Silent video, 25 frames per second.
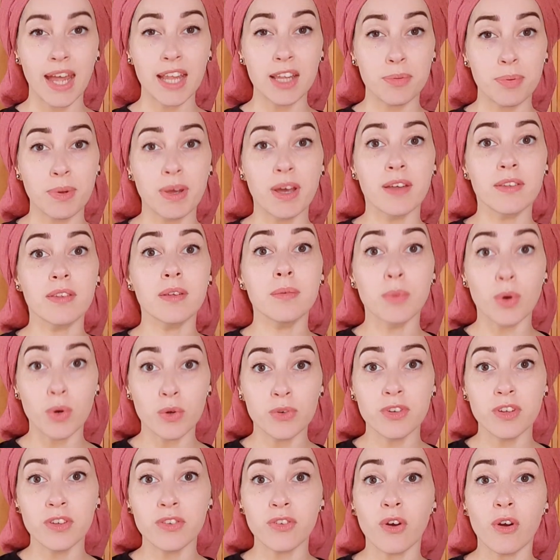It's because
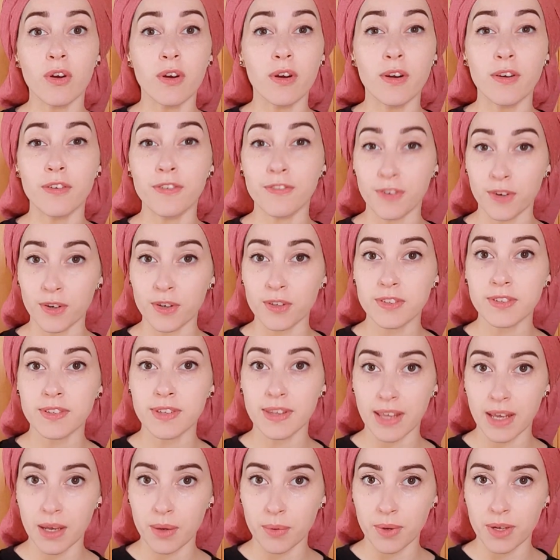emotions are our first
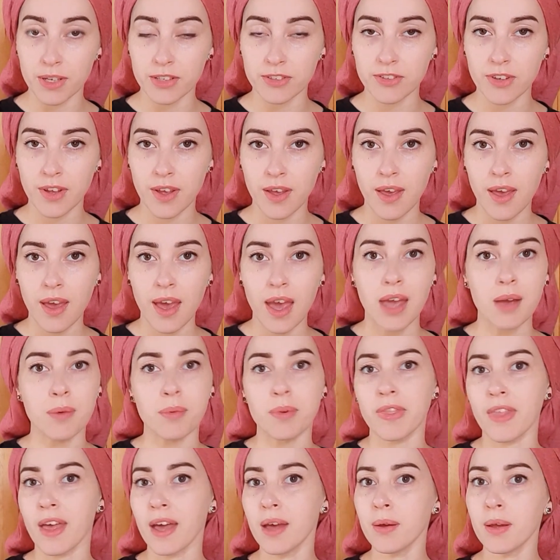language. And
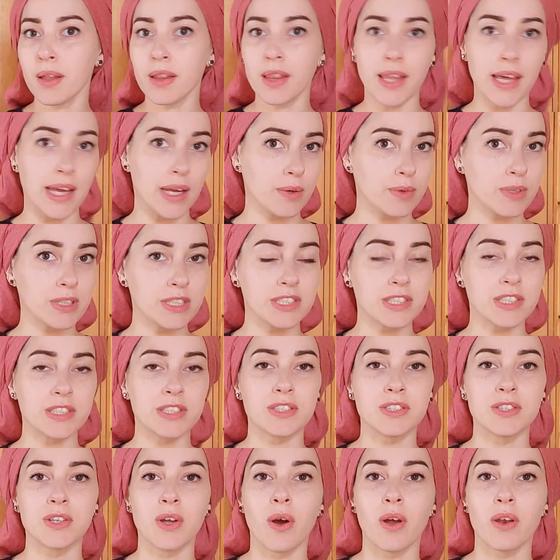when that language
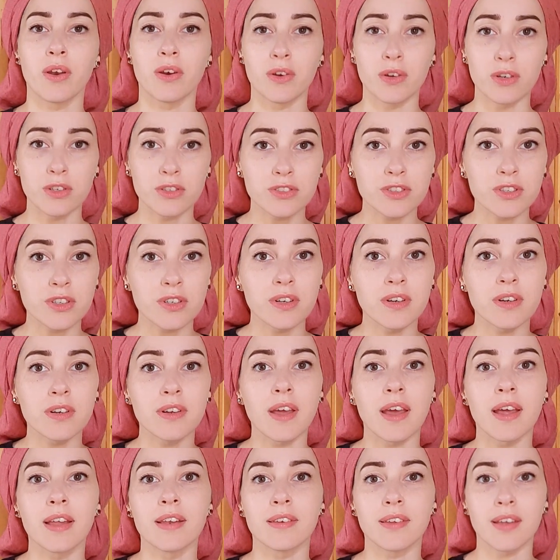is not
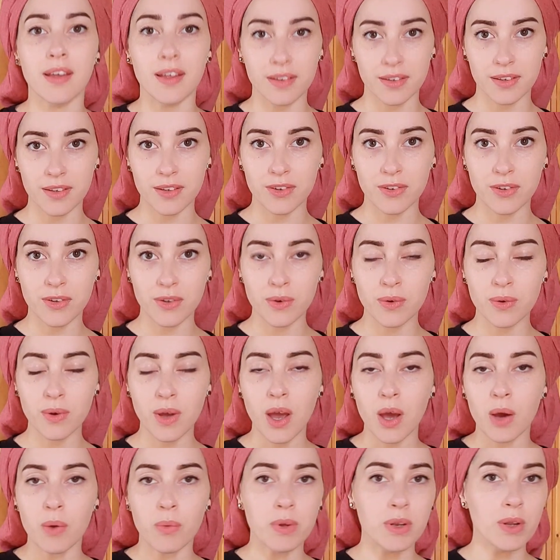nurtured and tended to,
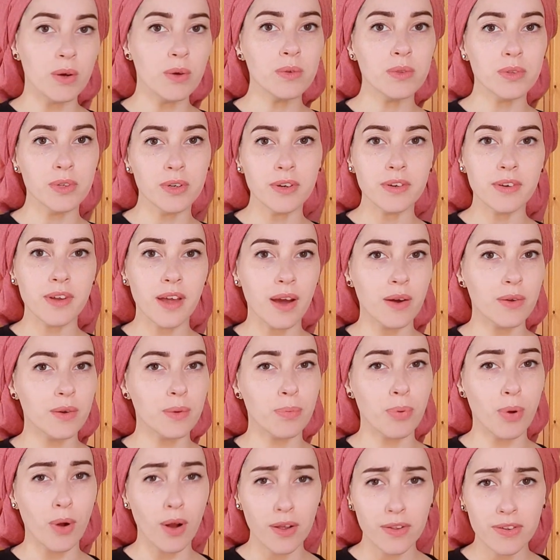we don't learn how to
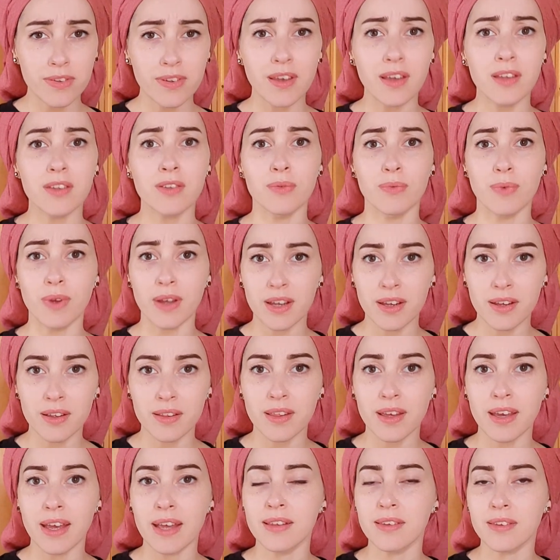process,
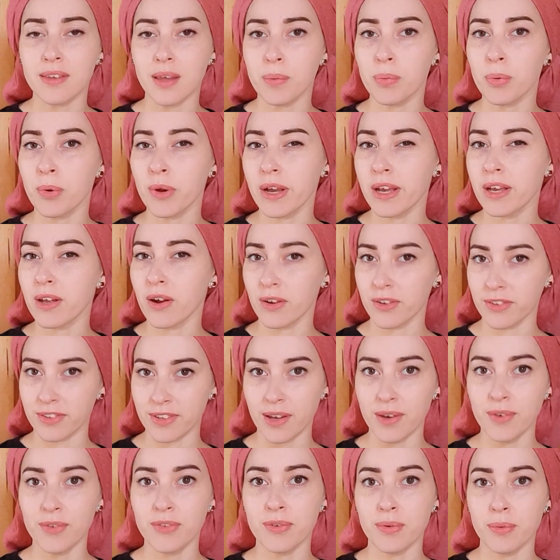regulate, and separate
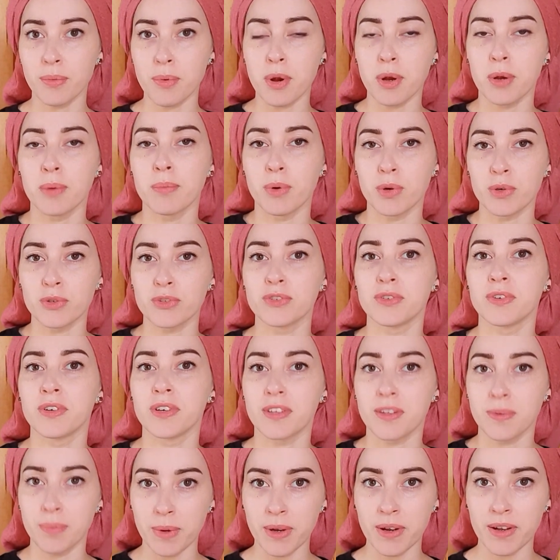ourselves from our emotional
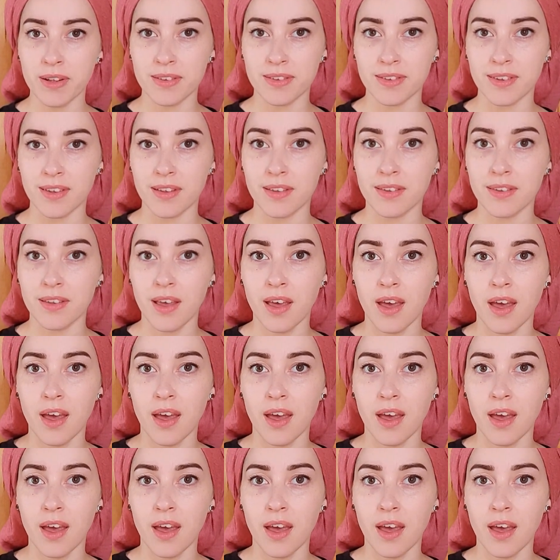experiences.